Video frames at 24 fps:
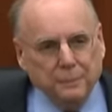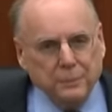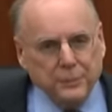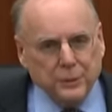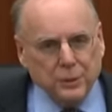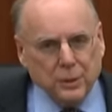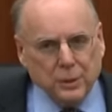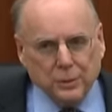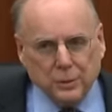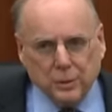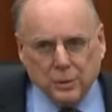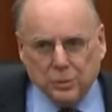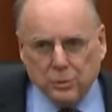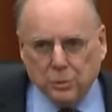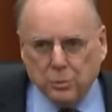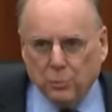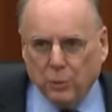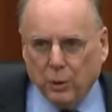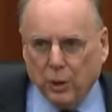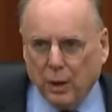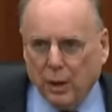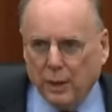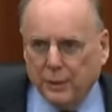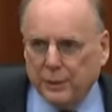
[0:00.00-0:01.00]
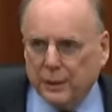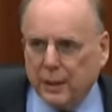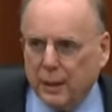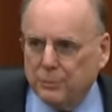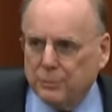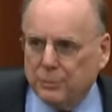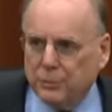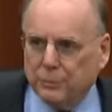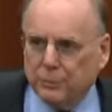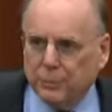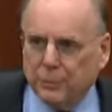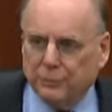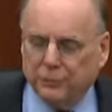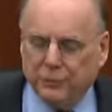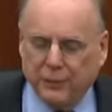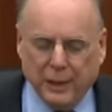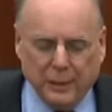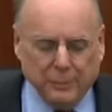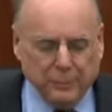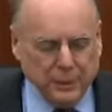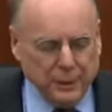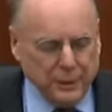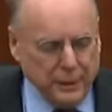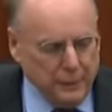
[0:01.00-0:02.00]
Justice Joubran comes from a
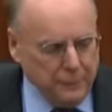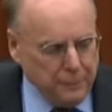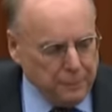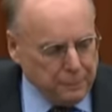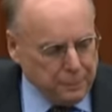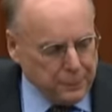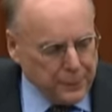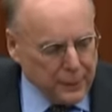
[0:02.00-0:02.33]
family